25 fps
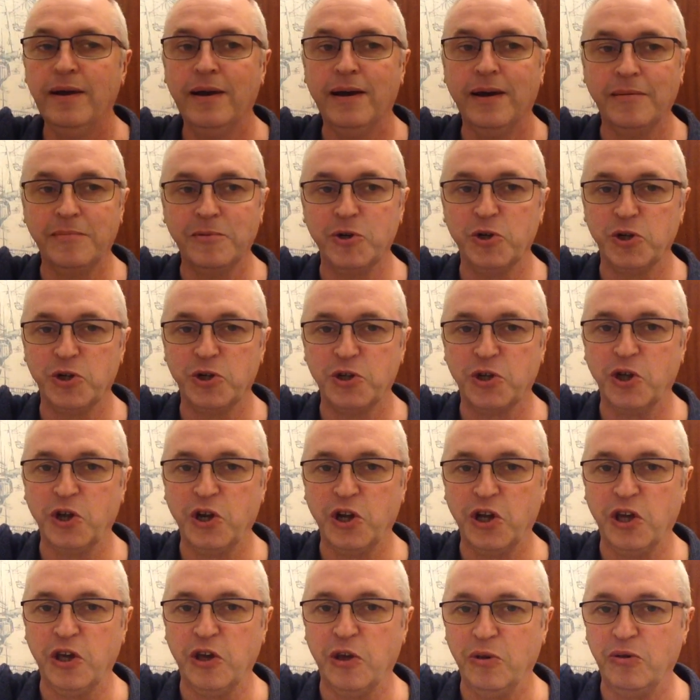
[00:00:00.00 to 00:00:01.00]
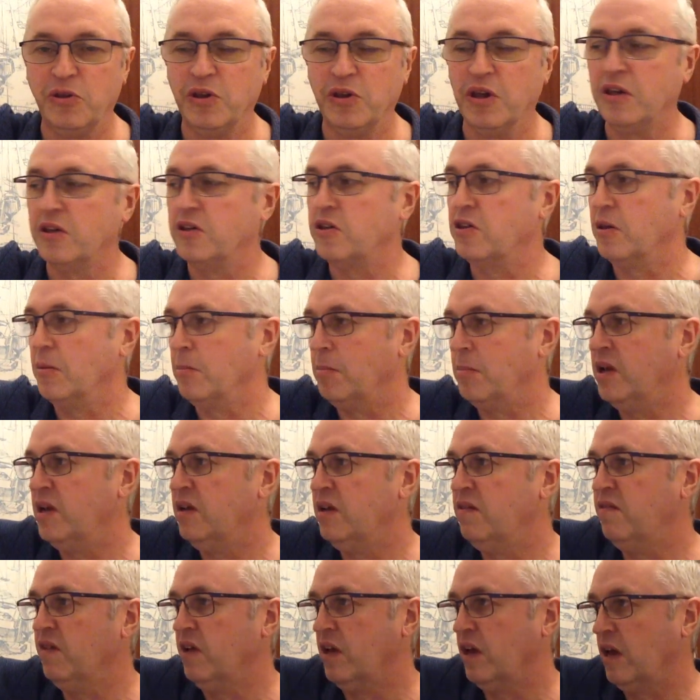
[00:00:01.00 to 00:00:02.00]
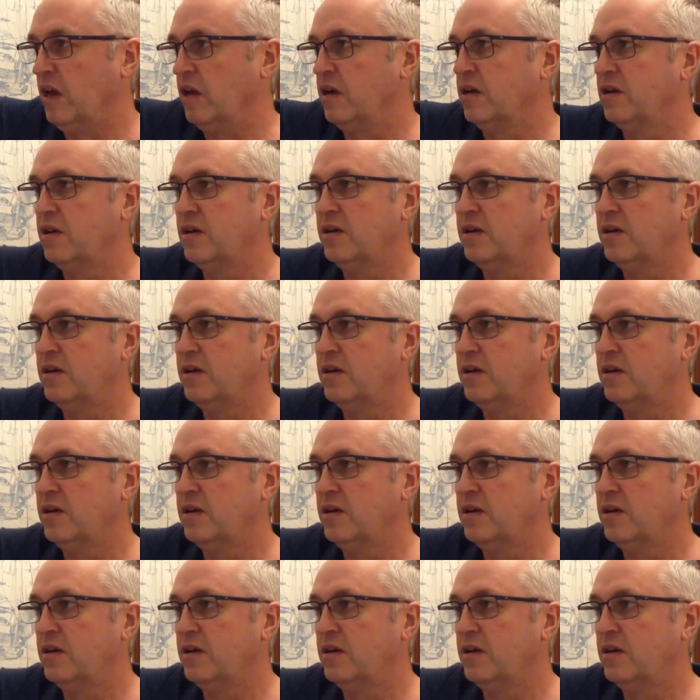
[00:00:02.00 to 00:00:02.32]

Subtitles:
I'm just going to use some Nivea.